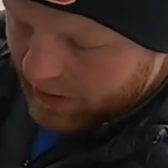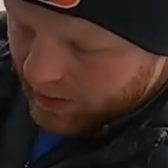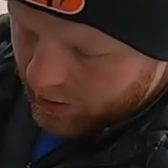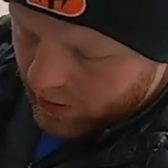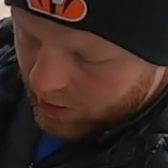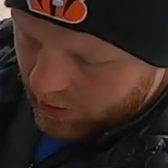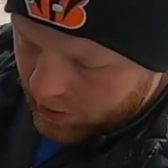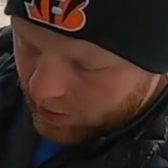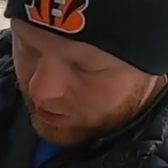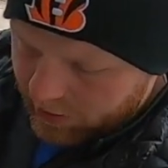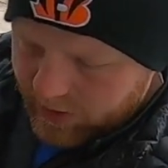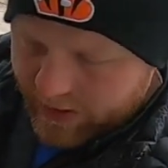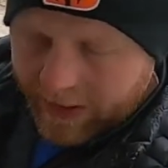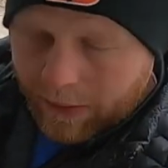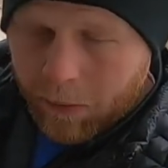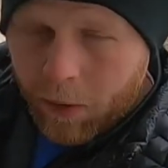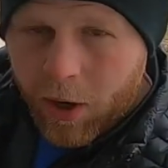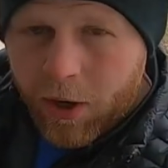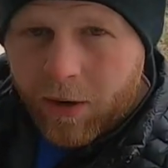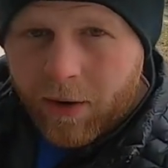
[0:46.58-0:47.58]
haul clean
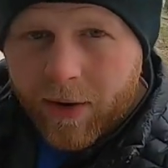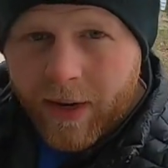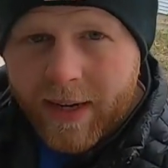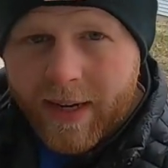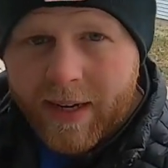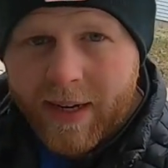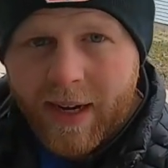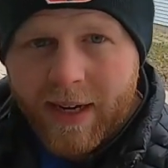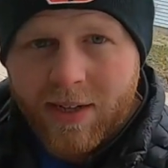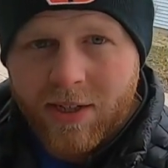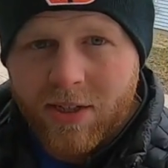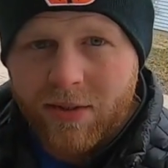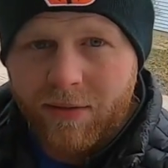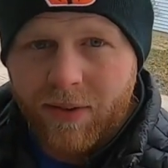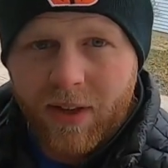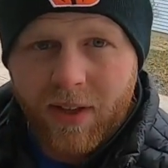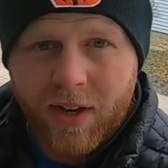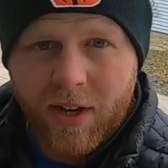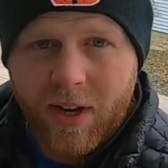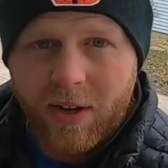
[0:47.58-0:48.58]
water in. I just
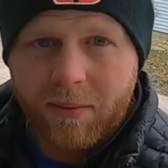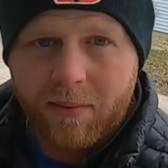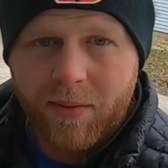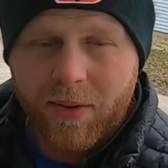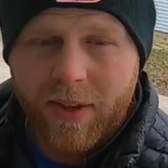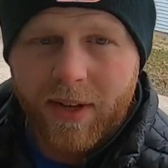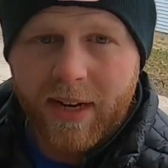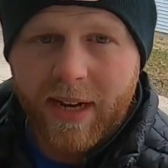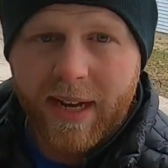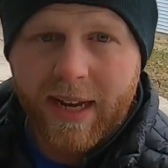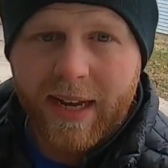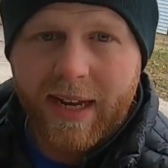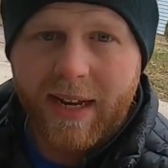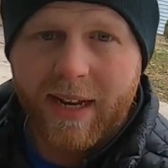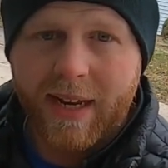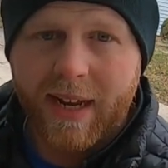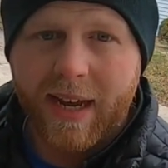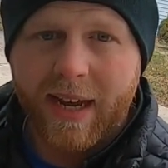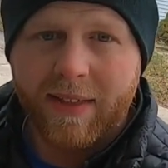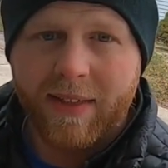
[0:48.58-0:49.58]
fill it up for the
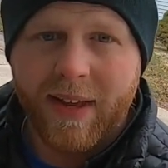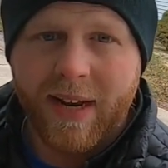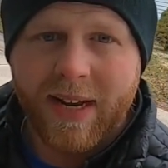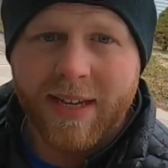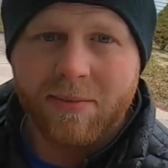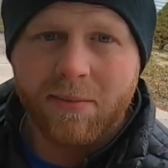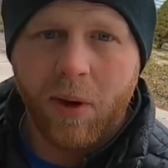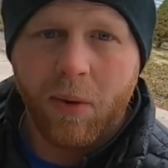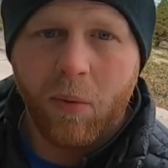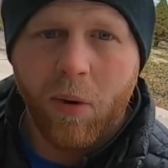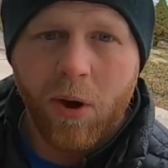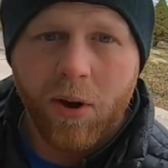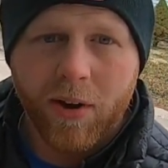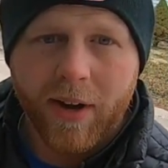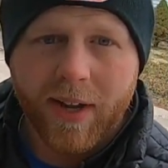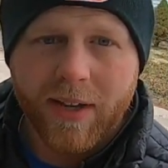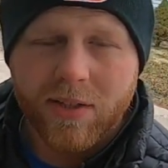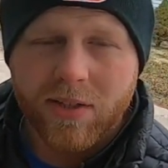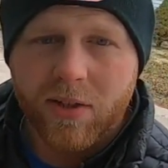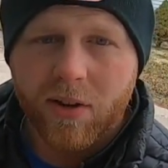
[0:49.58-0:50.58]
day, and then as my water
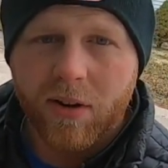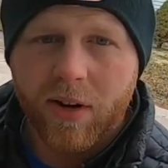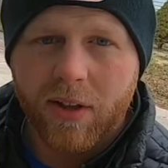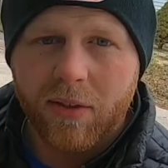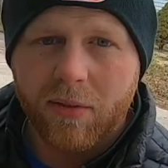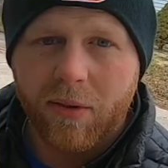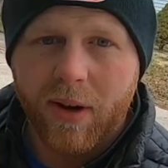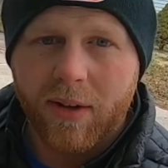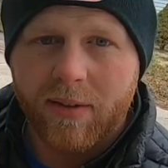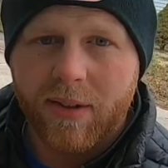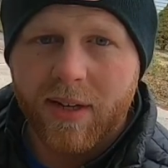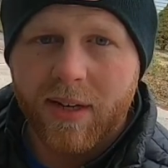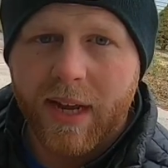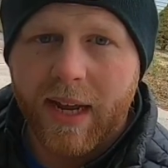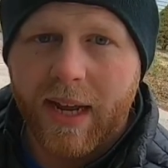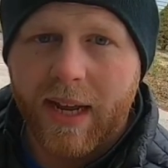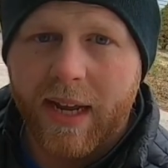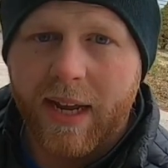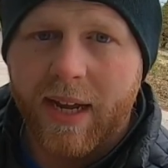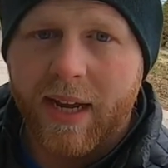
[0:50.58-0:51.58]
gets dirty throughout the
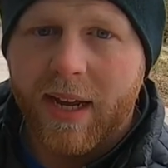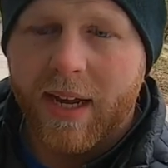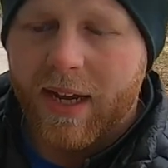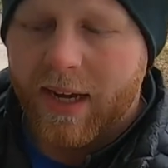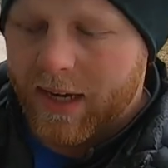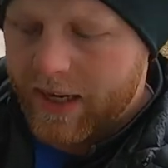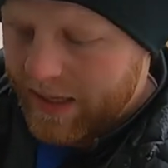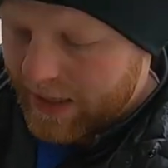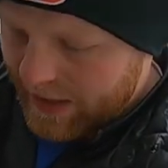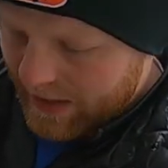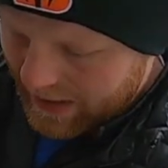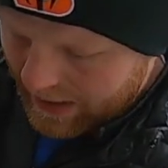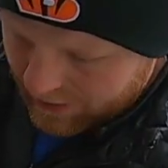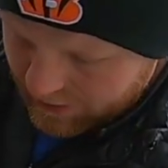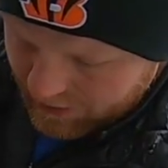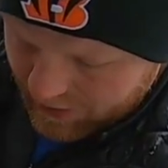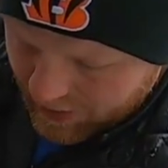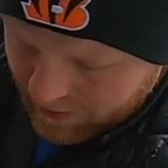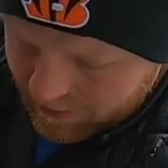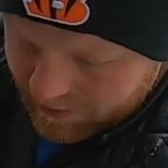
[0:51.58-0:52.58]
day, I'll
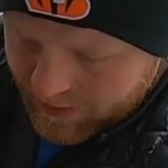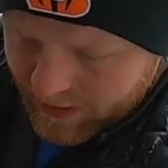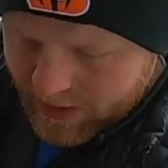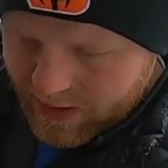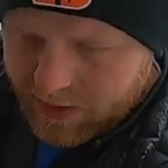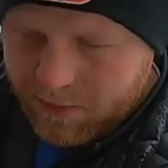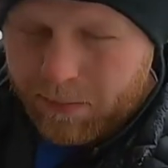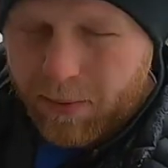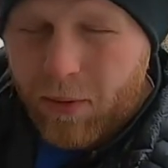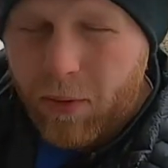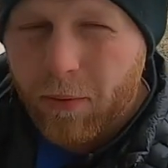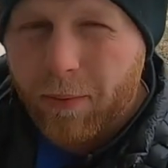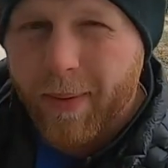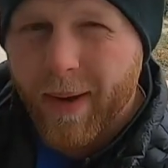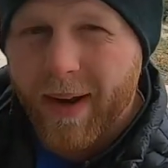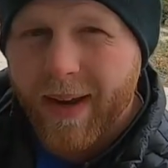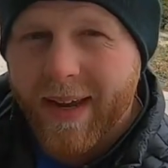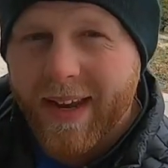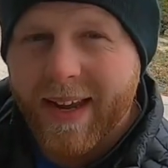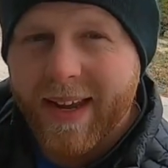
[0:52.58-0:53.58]
dump this blue
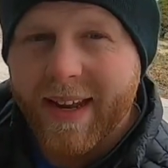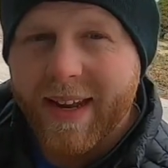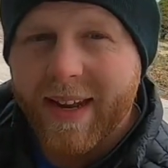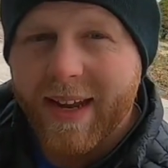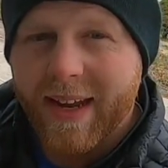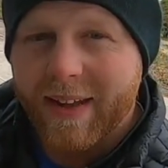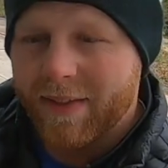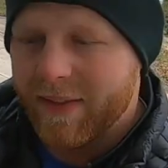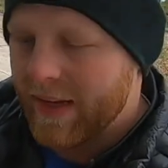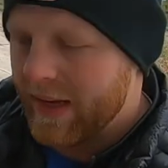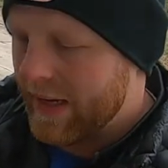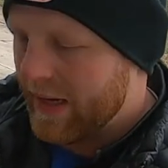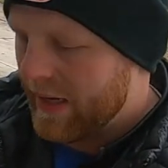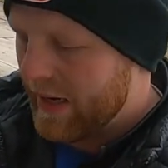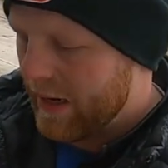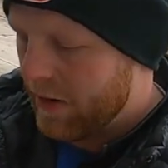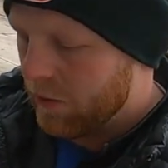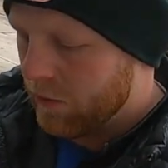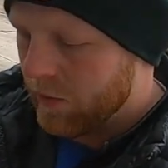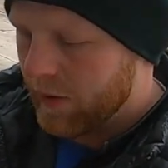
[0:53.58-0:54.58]
bucket and then
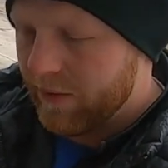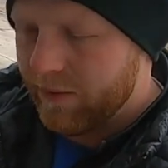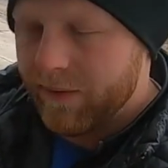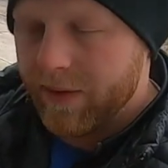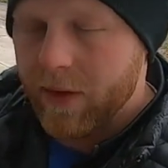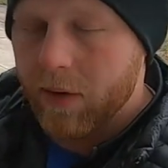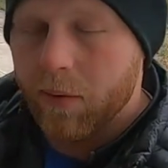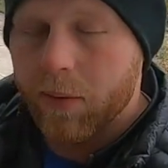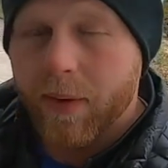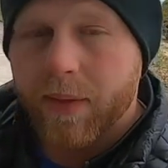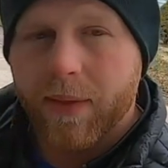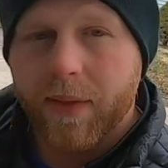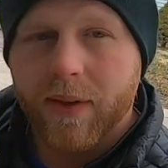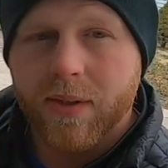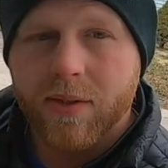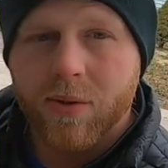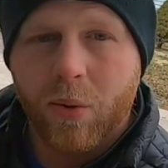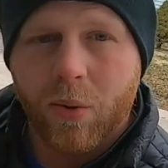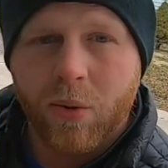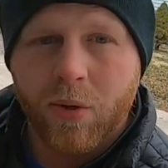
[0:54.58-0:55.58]
I'll refill with
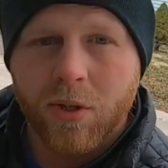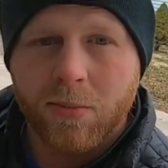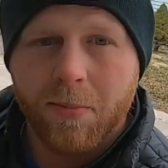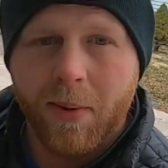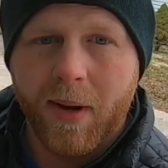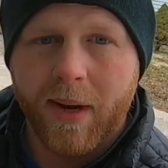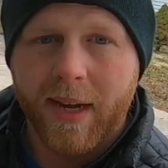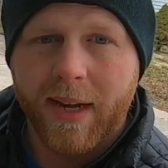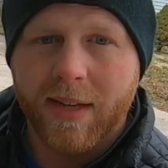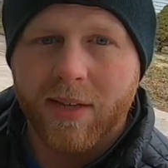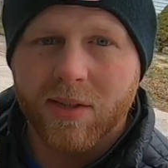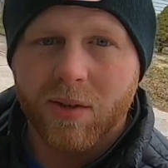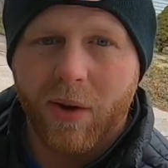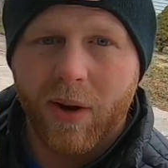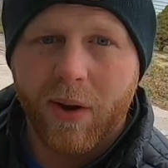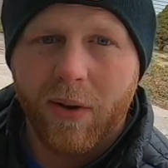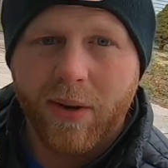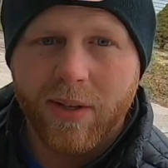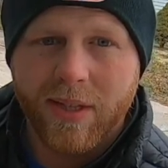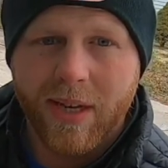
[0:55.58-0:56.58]
this orange bucket. So
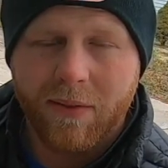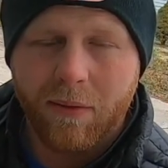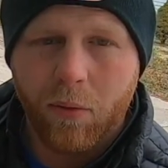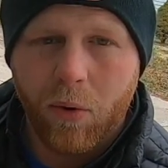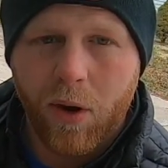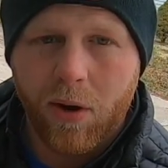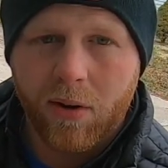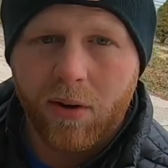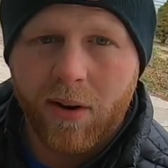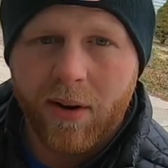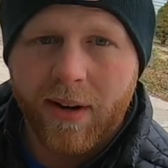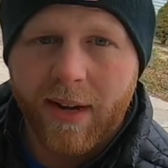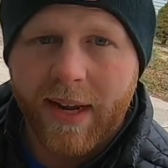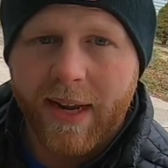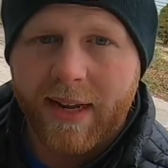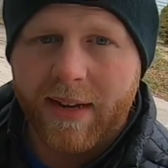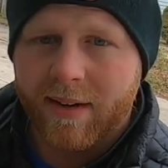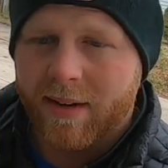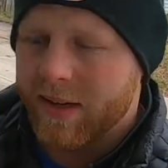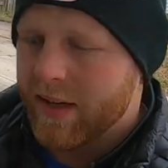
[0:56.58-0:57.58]
I always have water on
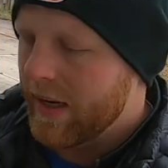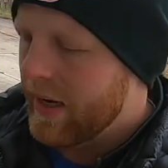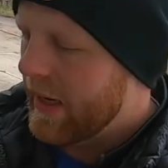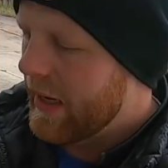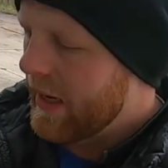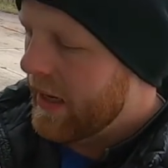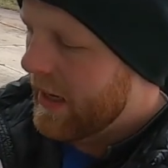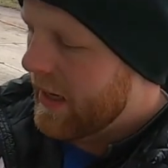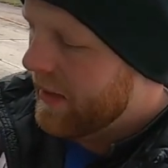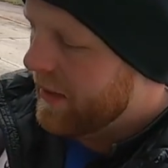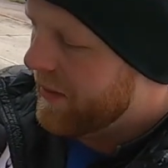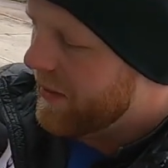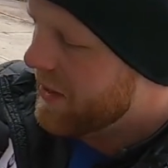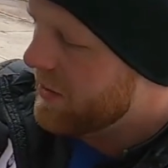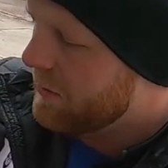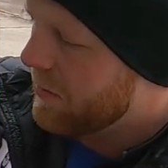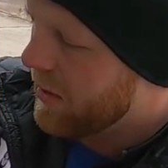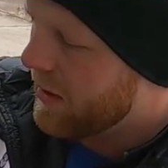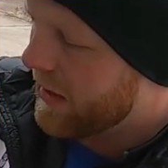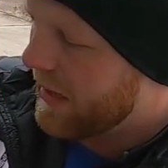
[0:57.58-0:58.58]
hand.
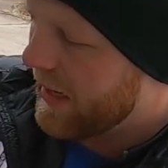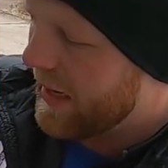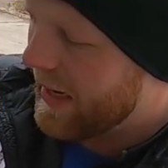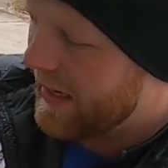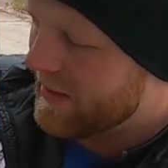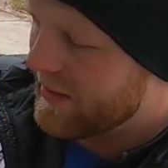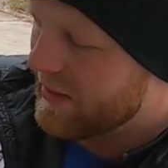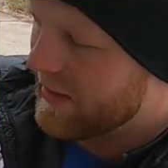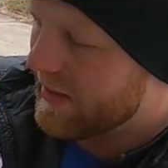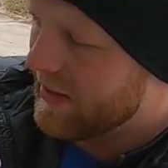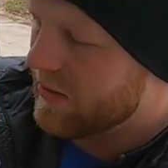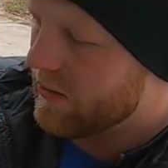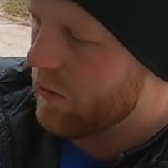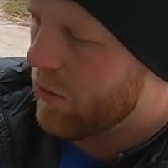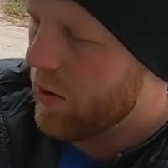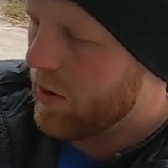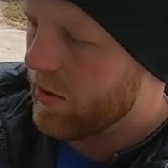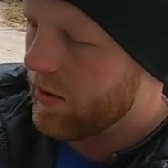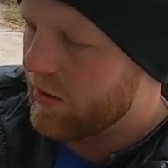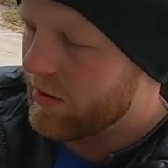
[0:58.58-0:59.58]
This bucket has this
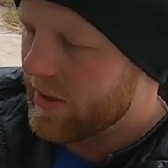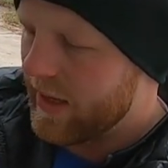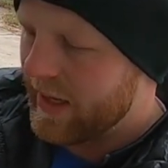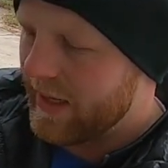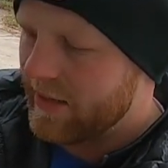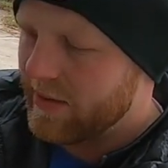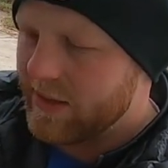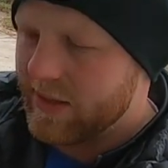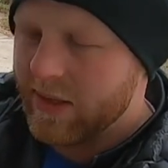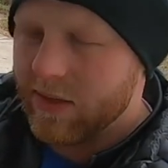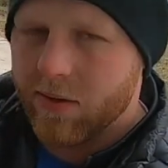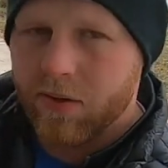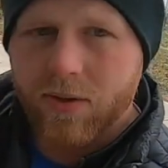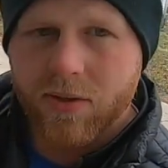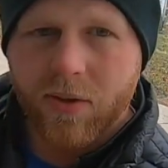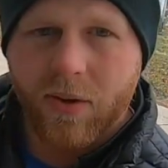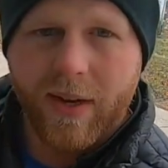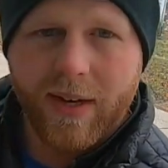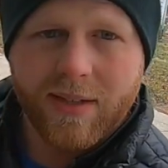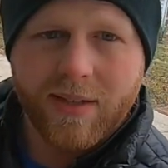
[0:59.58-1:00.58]
watertight seal,
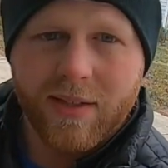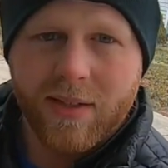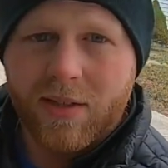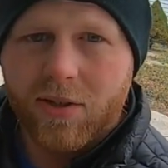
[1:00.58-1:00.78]
so as the